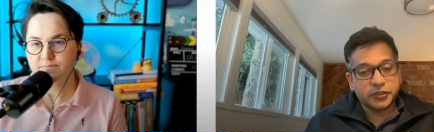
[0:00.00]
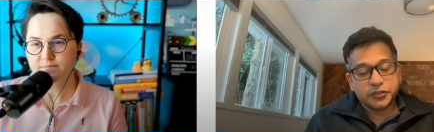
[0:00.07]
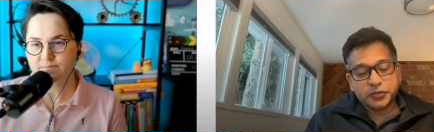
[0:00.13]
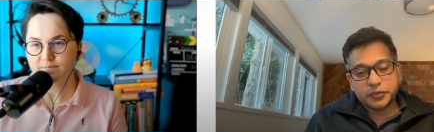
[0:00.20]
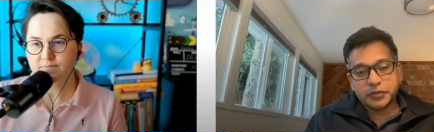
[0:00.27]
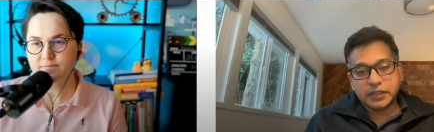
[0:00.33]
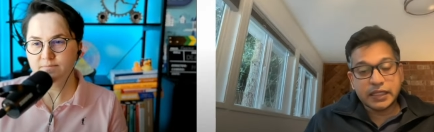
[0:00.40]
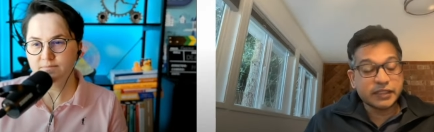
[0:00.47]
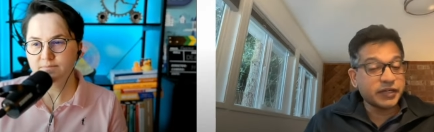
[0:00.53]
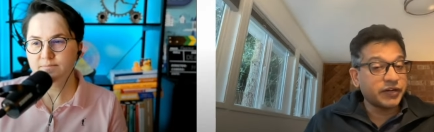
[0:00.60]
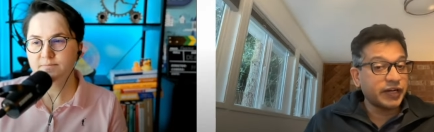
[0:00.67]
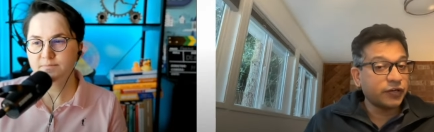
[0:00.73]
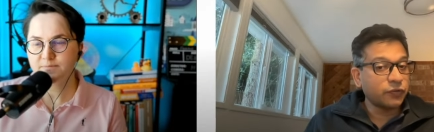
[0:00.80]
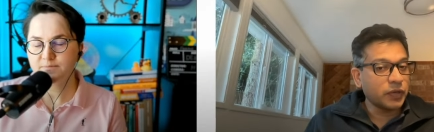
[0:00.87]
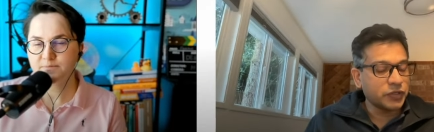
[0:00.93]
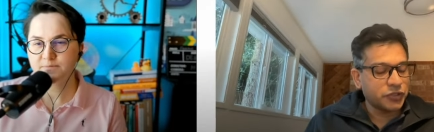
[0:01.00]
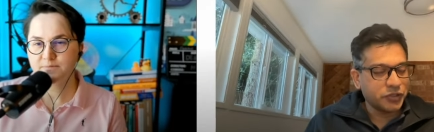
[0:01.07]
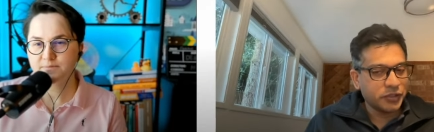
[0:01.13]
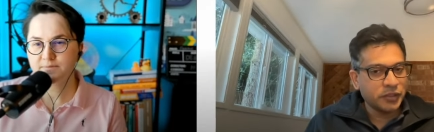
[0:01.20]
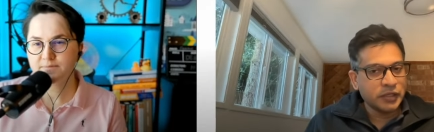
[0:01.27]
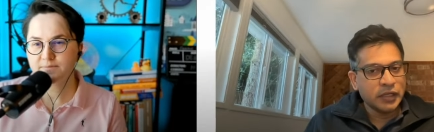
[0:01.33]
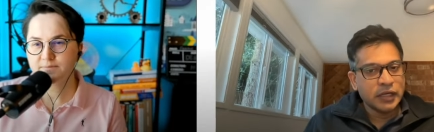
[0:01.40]
Speaker 1: So that's a great
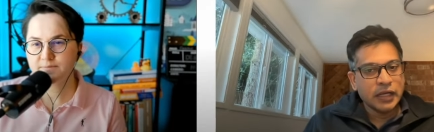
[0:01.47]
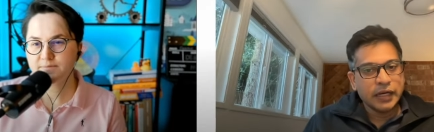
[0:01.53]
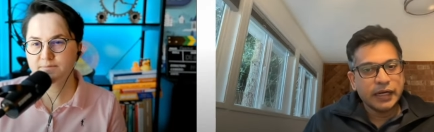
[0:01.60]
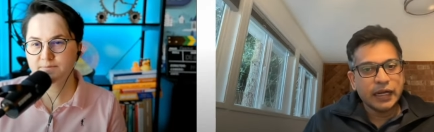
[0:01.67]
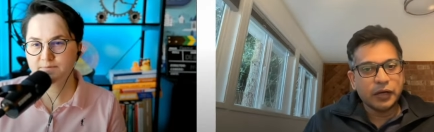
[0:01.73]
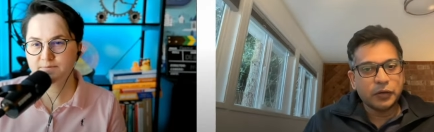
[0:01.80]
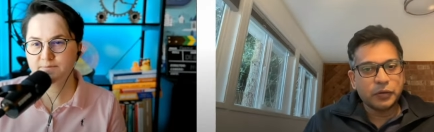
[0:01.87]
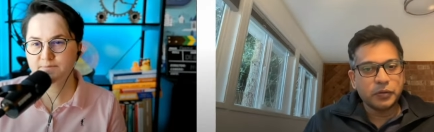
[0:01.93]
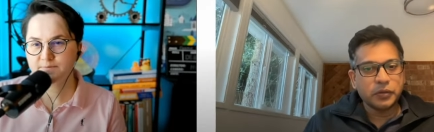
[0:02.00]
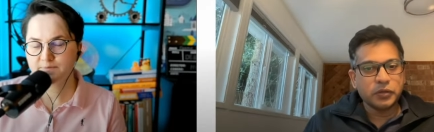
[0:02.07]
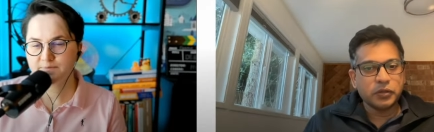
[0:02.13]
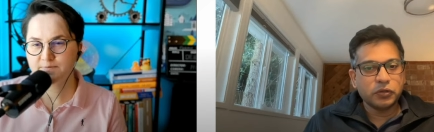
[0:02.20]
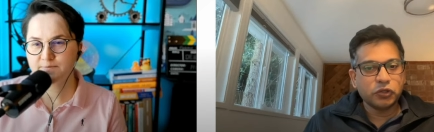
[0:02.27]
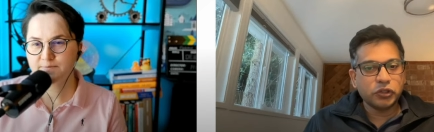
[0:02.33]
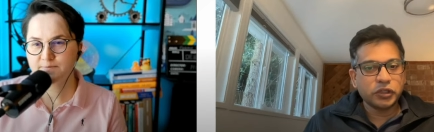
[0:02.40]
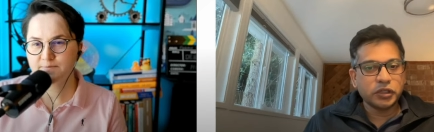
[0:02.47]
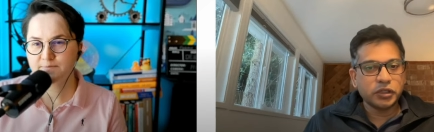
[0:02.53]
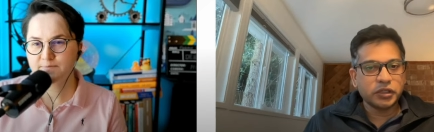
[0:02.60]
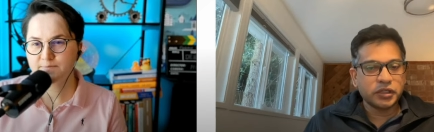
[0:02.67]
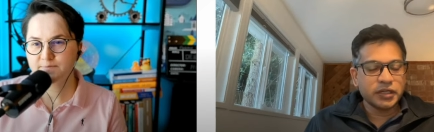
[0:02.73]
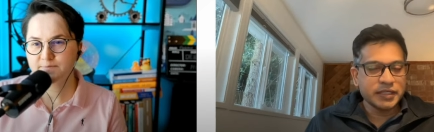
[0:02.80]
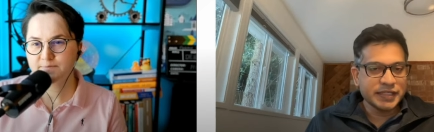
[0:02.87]
question. Now, the,
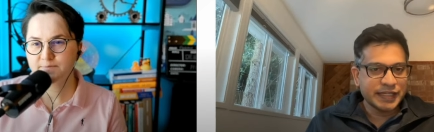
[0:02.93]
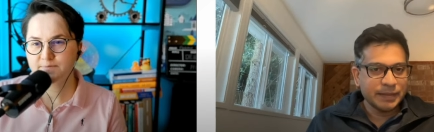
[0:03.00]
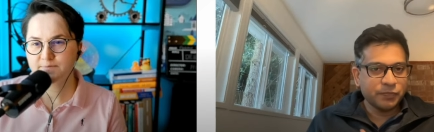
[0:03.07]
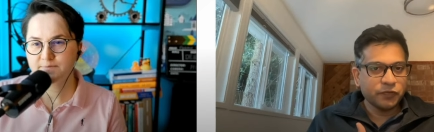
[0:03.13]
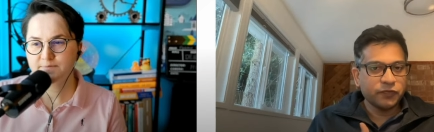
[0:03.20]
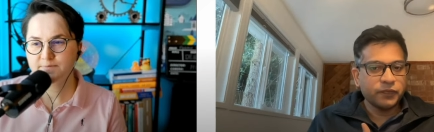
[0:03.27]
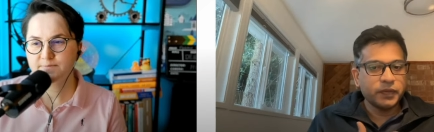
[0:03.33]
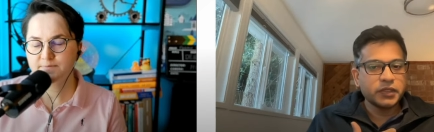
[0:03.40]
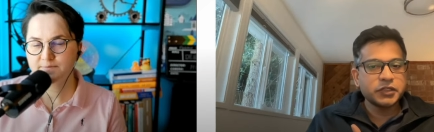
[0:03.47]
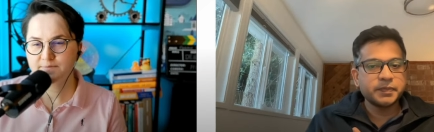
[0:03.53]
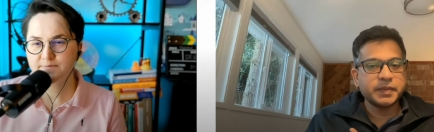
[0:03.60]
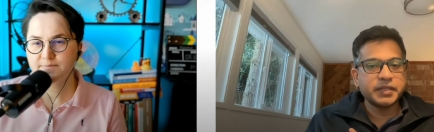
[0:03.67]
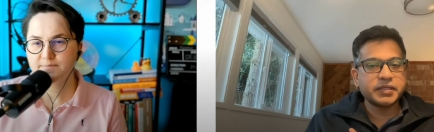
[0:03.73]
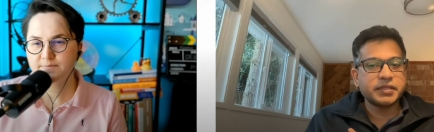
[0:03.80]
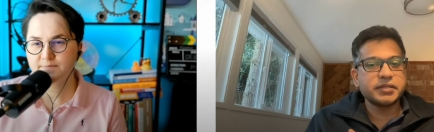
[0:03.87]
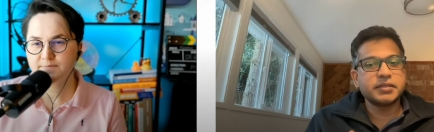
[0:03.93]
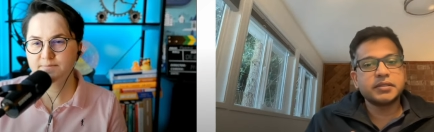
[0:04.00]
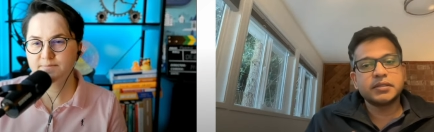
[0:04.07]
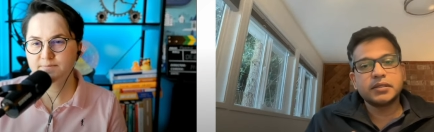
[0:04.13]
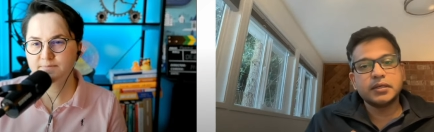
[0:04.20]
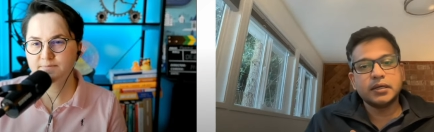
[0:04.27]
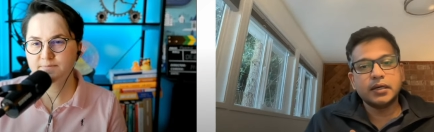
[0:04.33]
the concept of
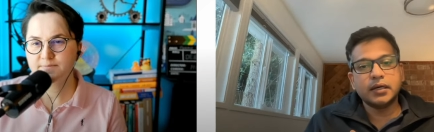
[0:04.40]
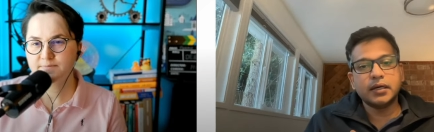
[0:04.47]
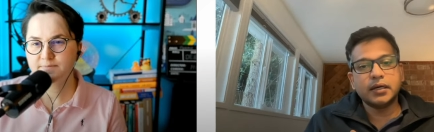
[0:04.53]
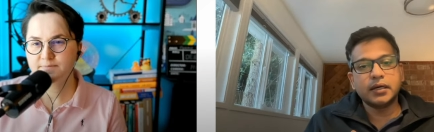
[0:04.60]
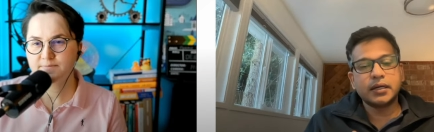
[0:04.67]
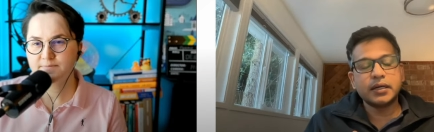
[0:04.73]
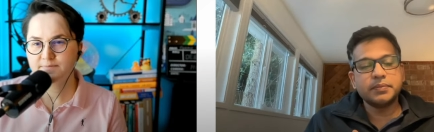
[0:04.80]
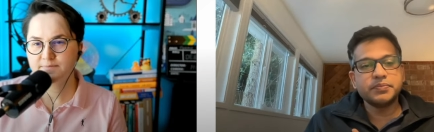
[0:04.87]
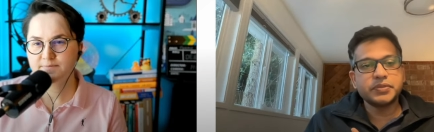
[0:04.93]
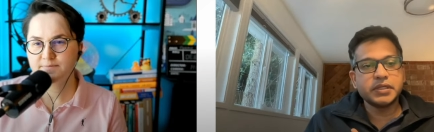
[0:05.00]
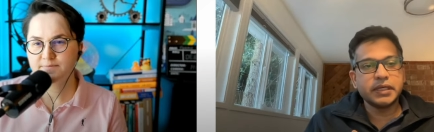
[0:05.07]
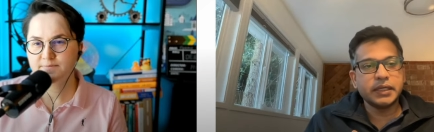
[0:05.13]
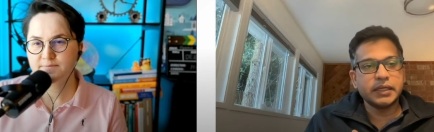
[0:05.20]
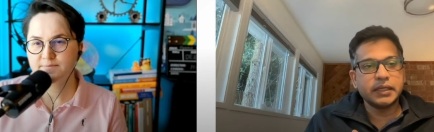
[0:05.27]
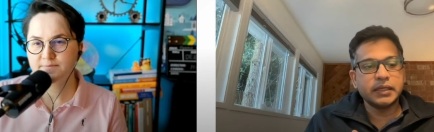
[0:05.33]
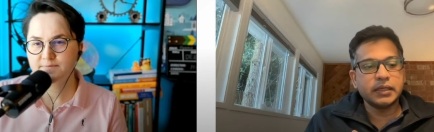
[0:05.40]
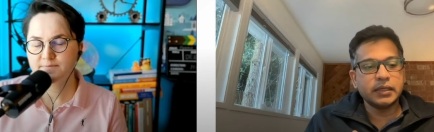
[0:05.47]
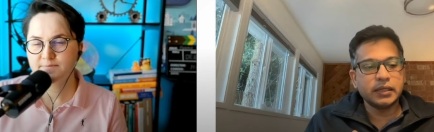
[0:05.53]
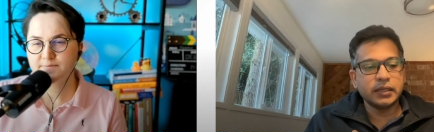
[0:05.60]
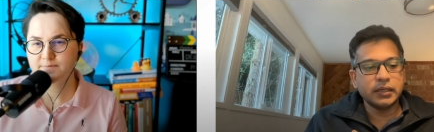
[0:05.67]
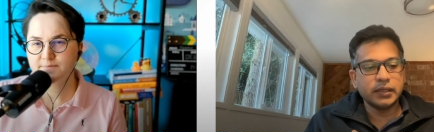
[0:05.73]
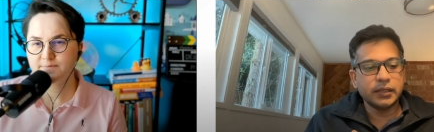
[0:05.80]
workspaces uh, comes in
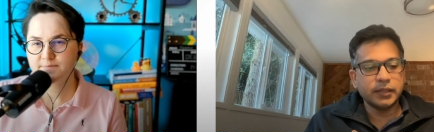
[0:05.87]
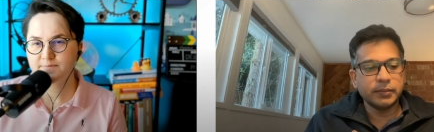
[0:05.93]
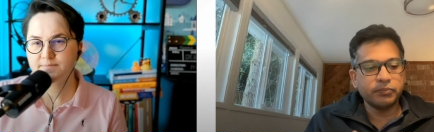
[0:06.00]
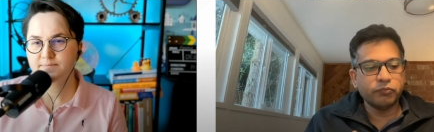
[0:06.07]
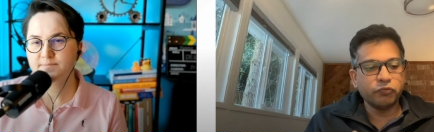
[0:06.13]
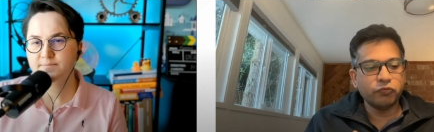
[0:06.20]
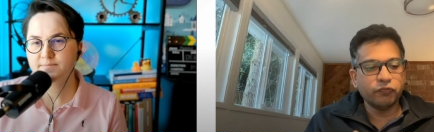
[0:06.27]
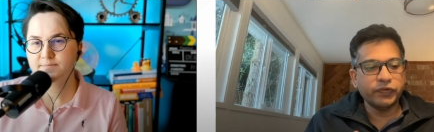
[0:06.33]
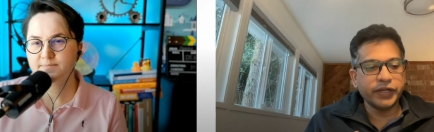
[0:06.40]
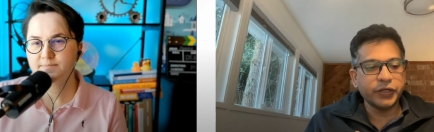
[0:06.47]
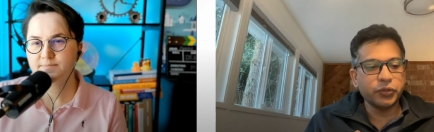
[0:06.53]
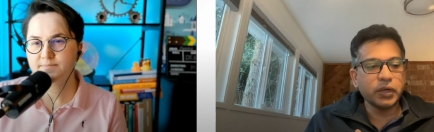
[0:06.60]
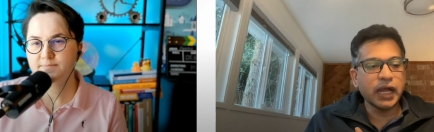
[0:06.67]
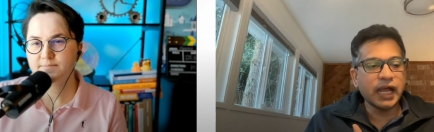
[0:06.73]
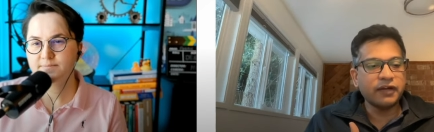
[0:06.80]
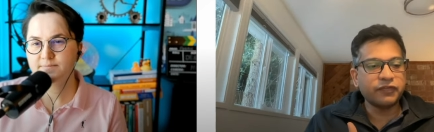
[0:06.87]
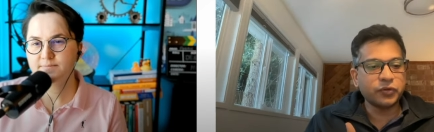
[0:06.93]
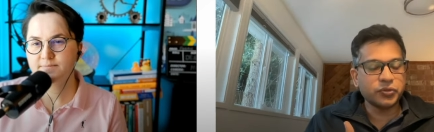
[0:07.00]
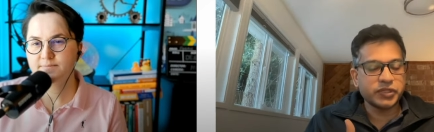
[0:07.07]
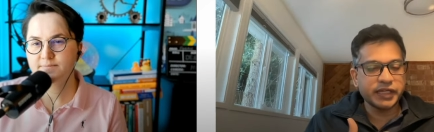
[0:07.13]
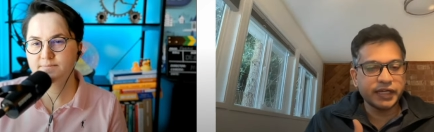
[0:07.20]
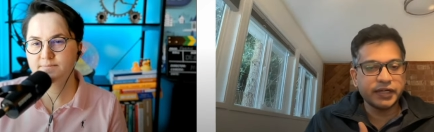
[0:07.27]
um, where you have
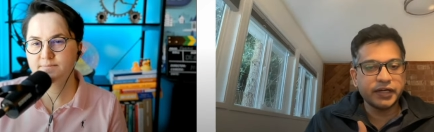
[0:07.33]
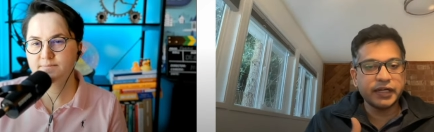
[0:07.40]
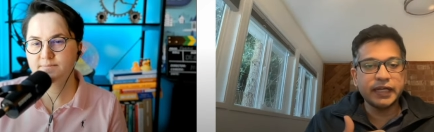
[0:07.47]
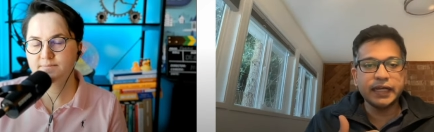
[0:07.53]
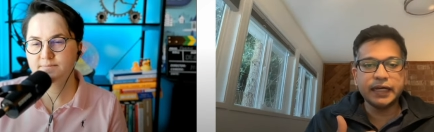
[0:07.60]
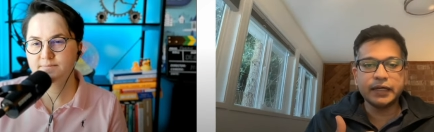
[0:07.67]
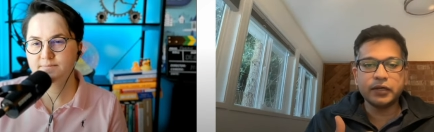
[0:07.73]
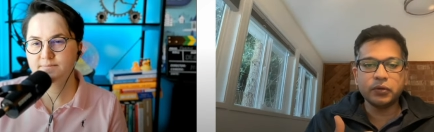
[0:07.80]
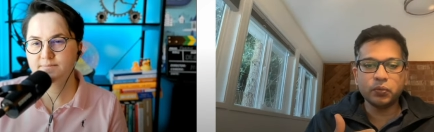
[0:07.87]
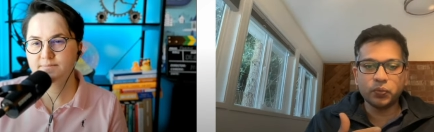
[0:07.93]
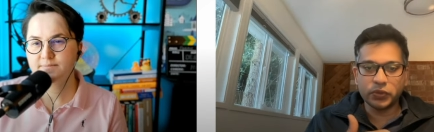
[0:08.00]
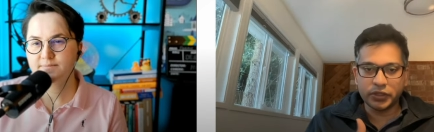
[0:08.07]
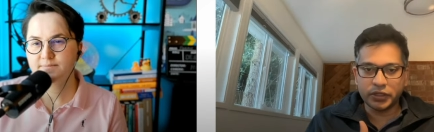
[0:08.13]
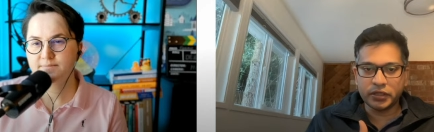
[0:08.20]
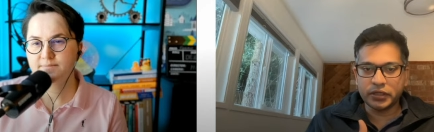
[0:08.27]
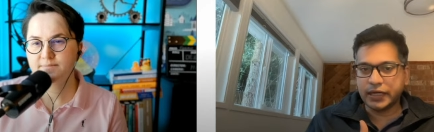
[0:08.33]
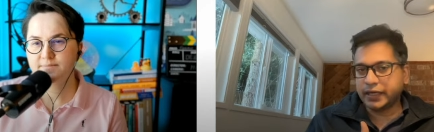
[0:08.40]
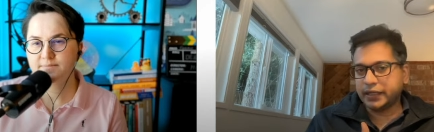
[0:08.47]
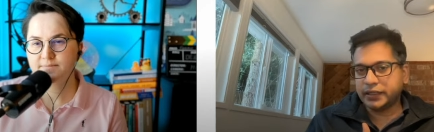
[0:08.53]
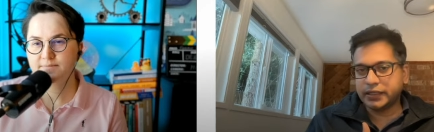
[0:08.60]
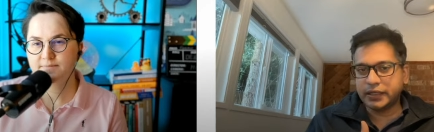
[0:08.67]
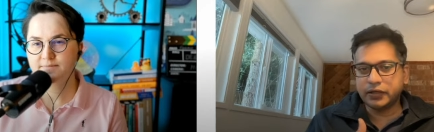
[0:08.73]
to segregate work.
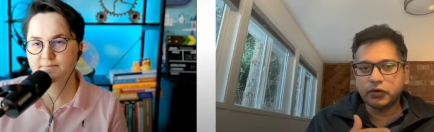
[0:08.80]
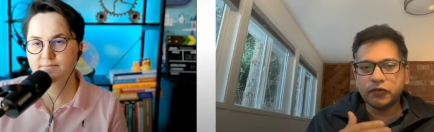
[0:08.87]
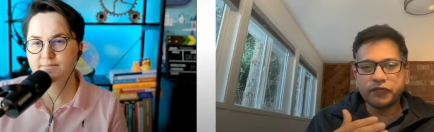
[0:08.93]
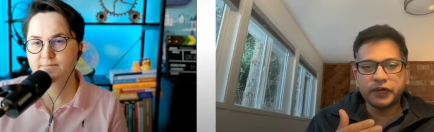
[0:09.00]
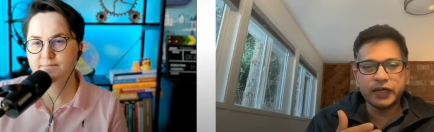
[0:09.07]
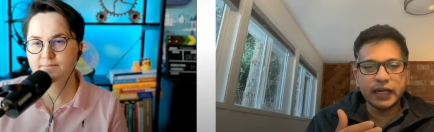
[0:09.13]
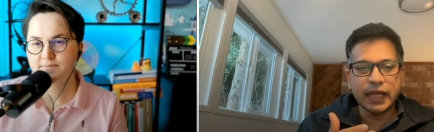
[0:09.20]
Like think of it